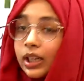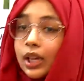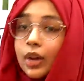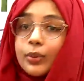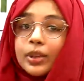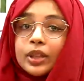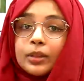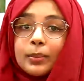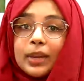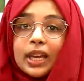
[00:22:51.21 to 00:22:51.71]

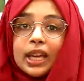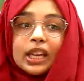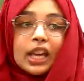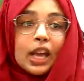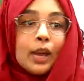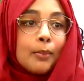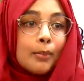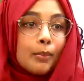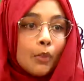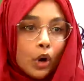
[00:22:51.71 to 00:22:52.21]
with being
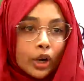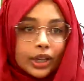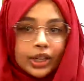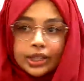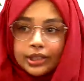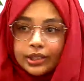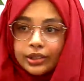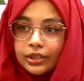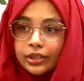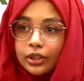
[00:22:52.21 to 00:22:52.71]

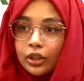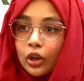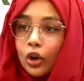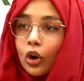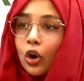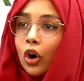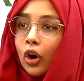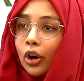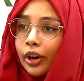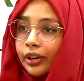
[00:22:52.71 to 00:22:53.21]
immodest
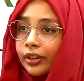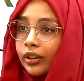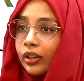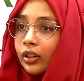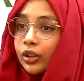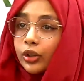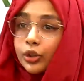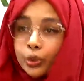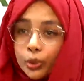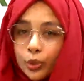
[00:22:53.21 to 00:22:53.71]
or
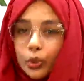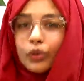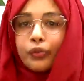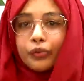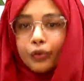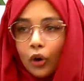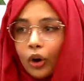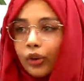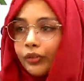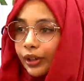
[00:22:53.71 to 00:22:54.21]
too
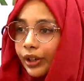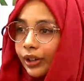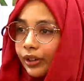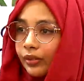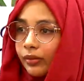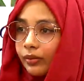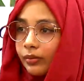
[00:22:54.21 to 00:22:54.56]
forward.